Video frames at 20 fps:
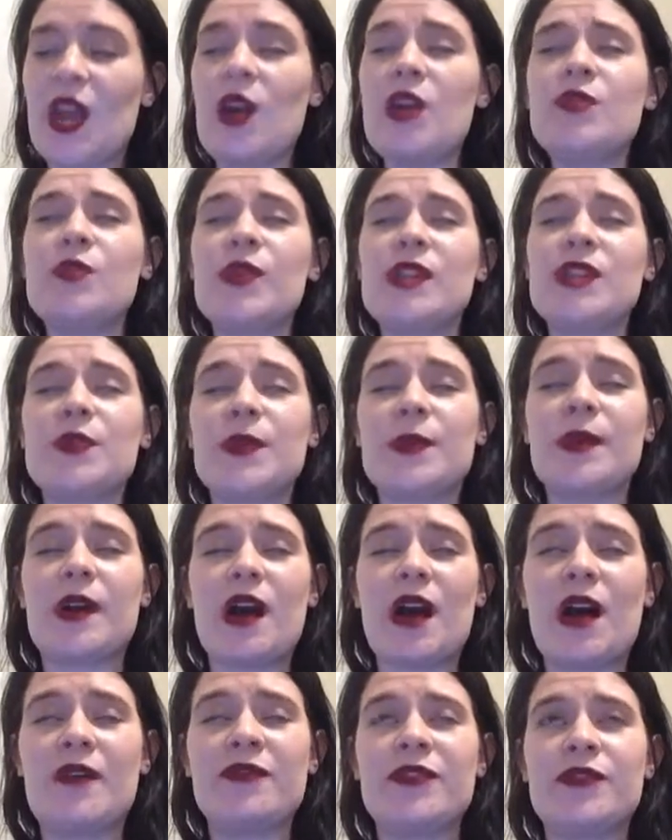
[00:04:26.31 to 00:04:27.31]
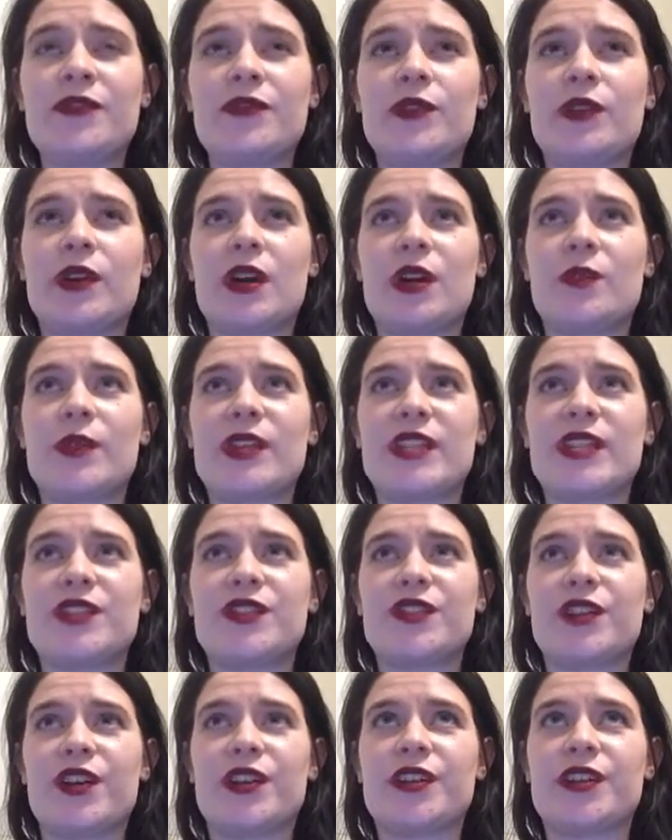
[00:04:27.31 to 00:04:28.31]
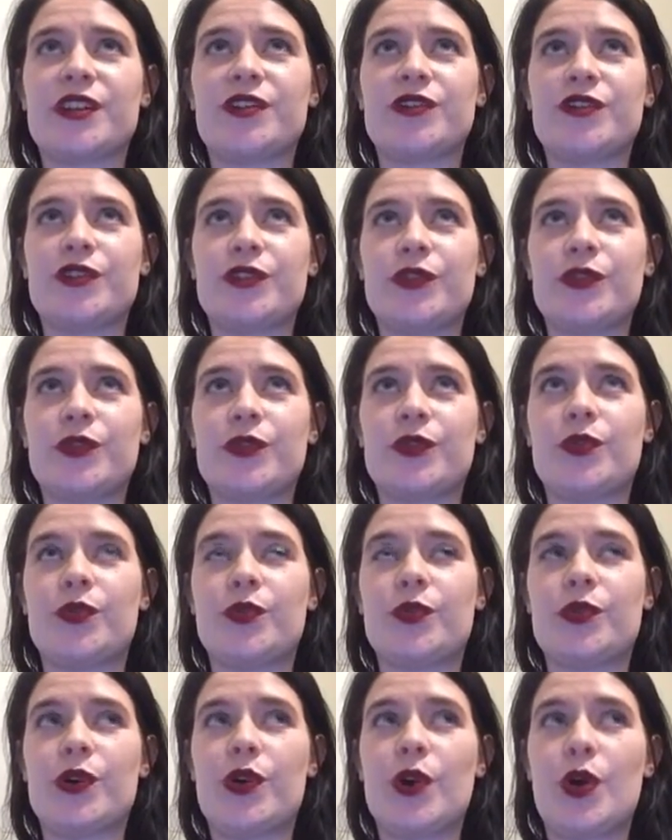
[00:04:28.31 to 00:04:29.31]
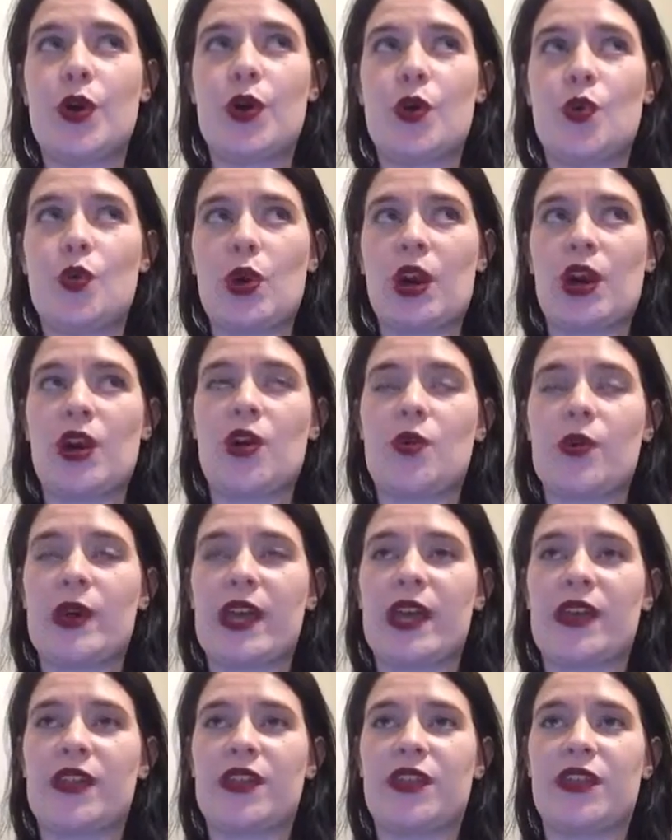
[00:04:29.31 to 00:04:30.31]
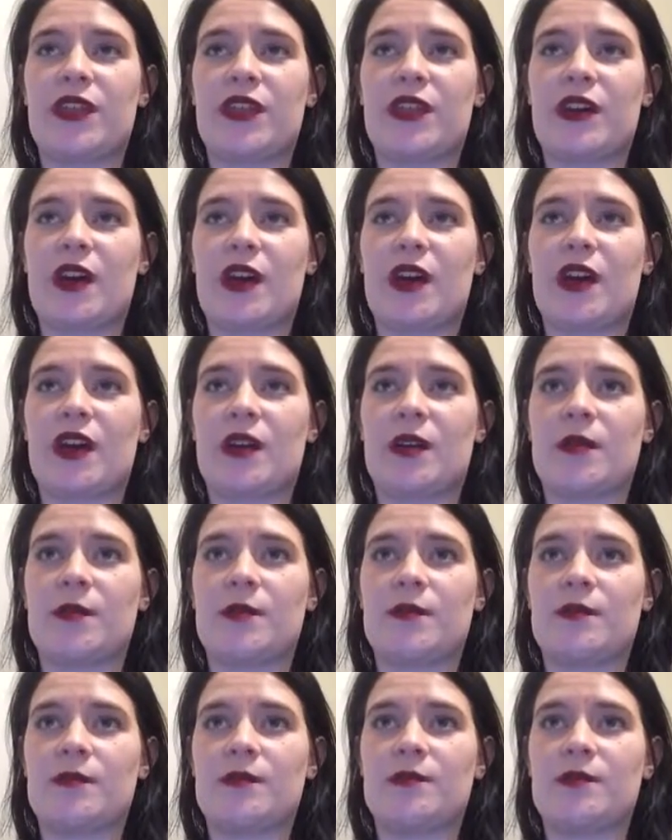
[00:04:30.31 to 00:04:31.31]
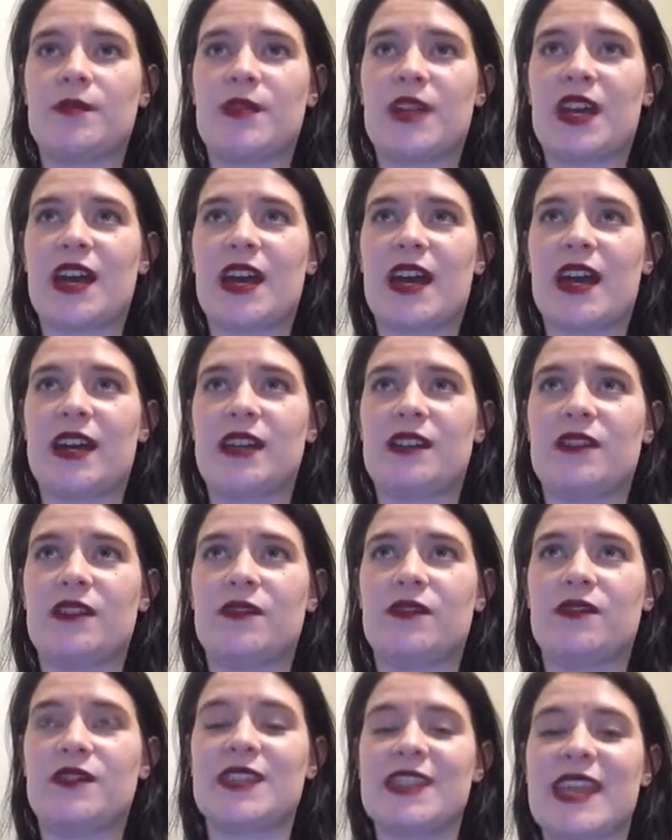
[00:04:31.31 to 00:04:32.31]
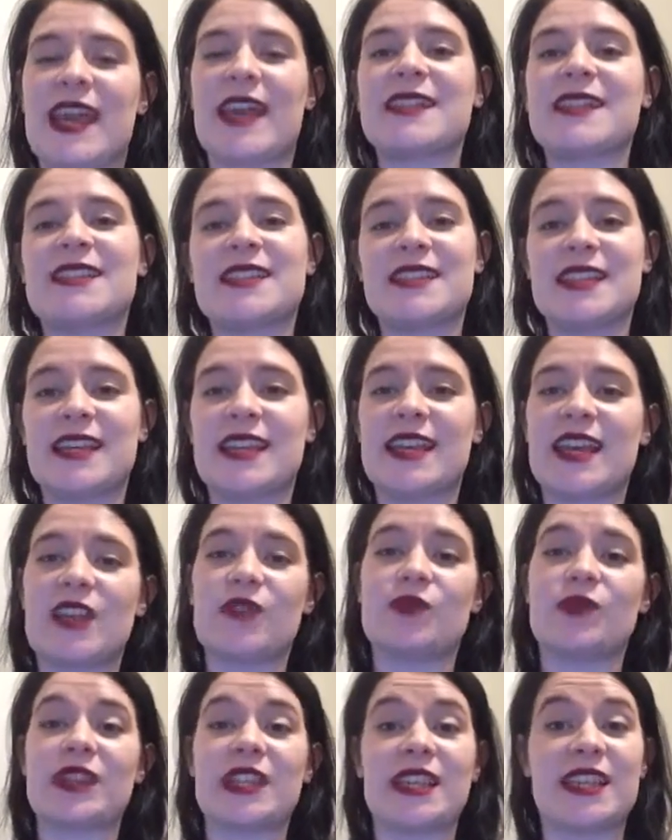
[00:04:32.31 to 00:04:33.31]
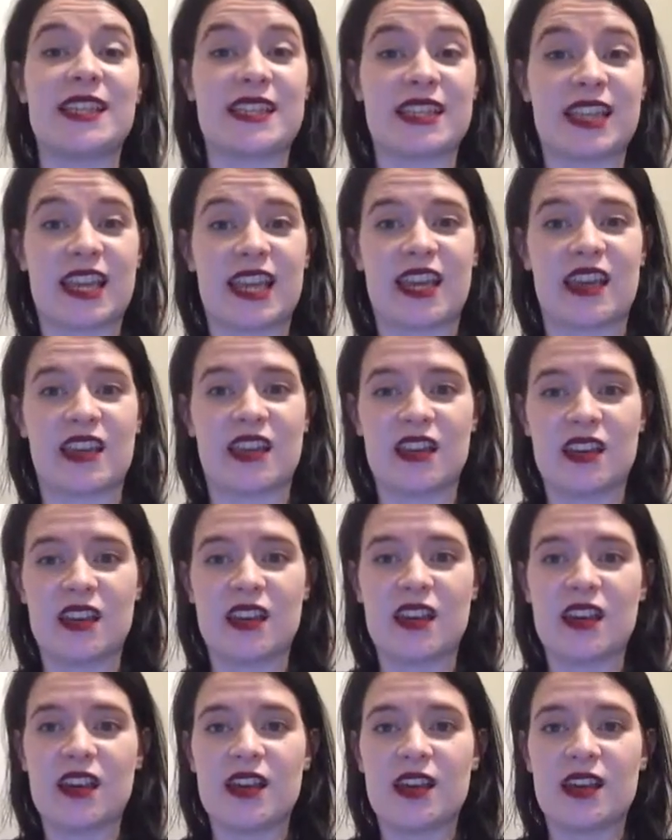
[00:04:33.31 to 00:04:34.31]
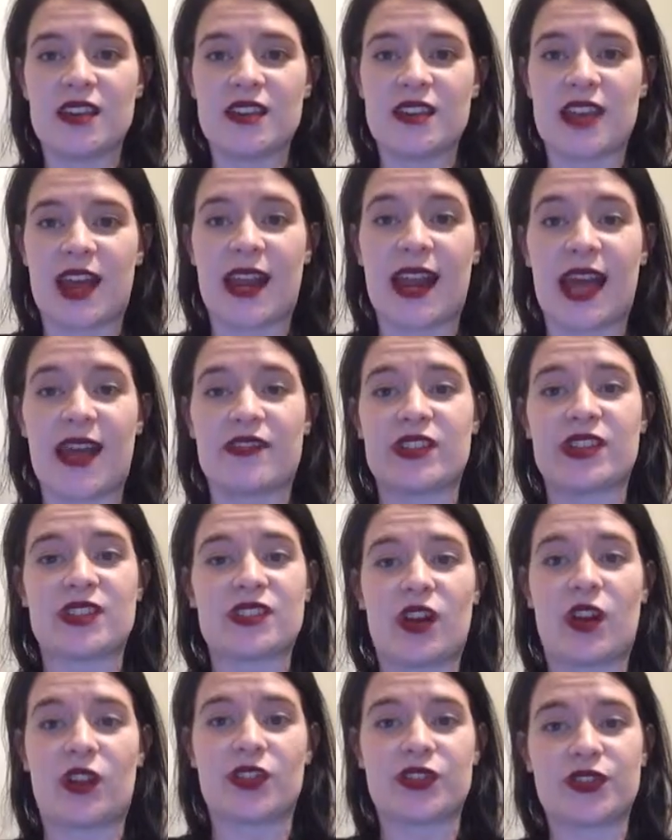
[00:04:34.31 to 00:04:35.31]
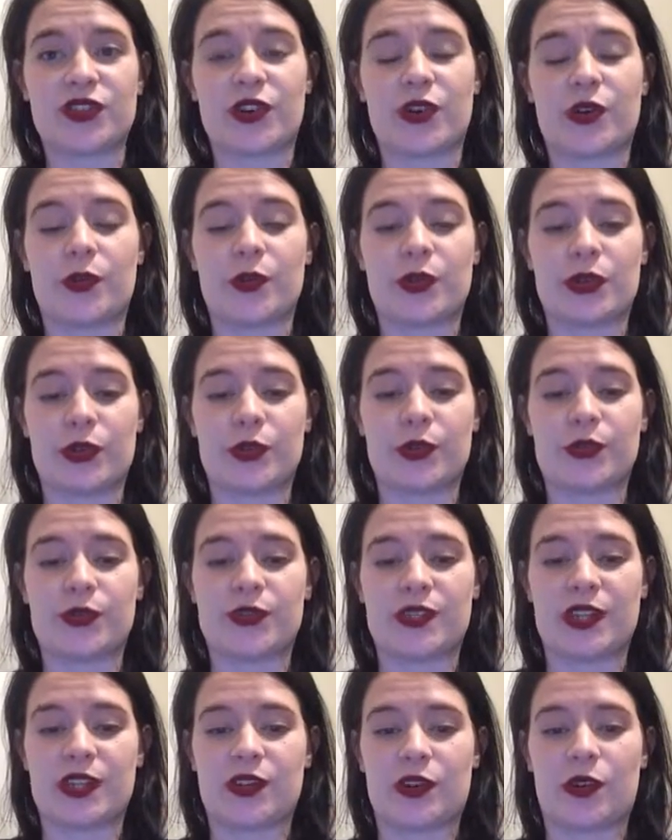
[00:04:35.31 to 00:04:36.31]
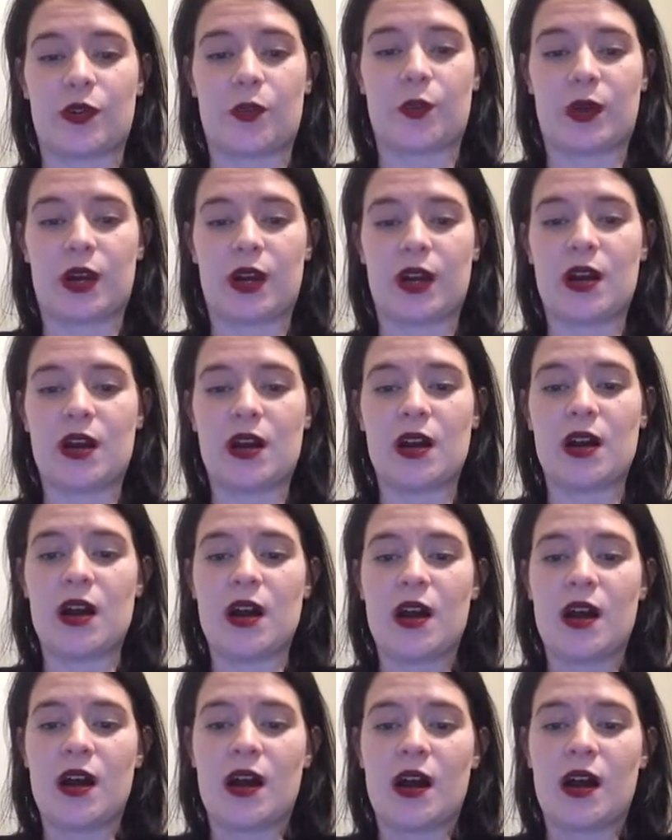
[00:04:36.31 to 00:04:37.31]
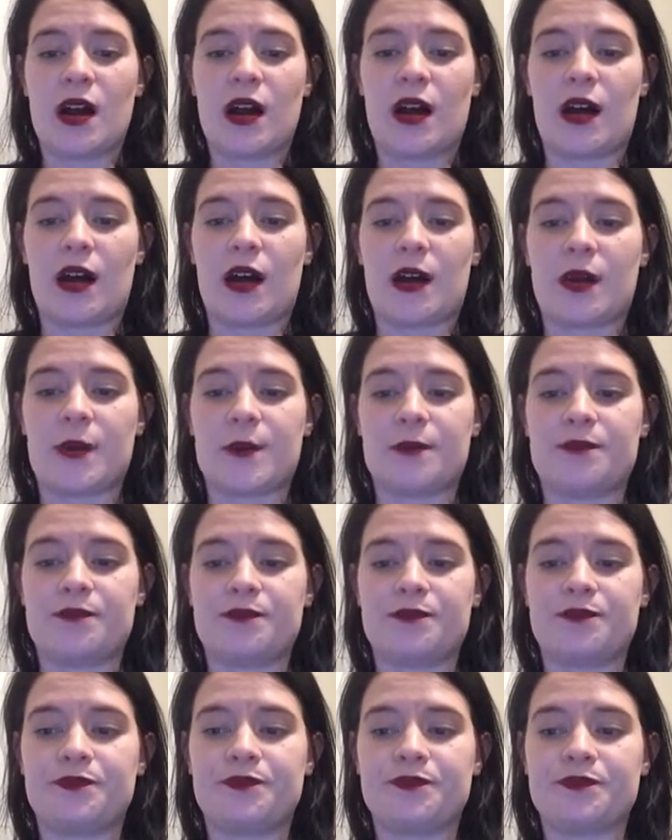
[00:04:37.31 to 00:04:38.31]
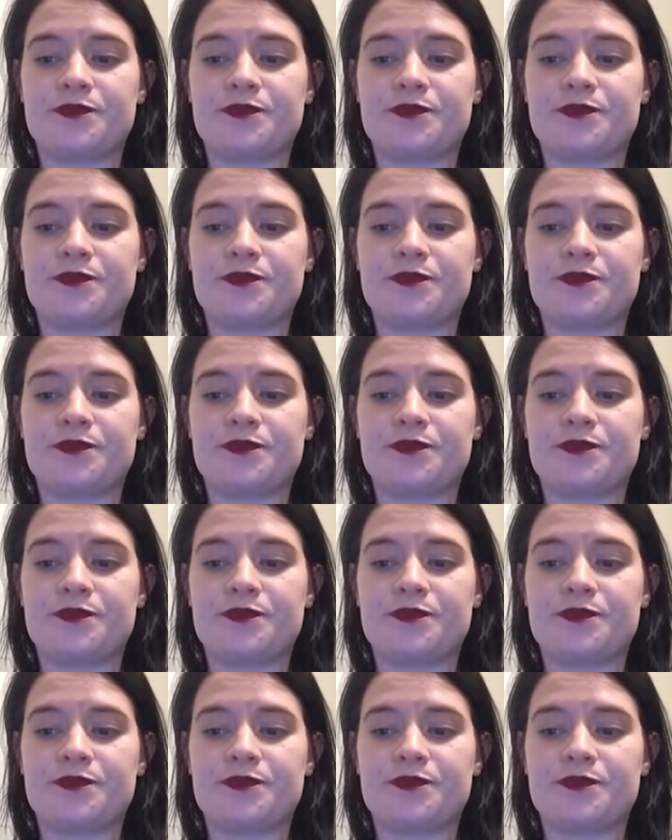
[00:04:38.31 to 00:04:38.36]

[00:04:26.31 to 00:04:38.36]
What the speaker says: and once we were off the floor, we started to work with the kind of tensing and releasing that Evans also used in her work. Um,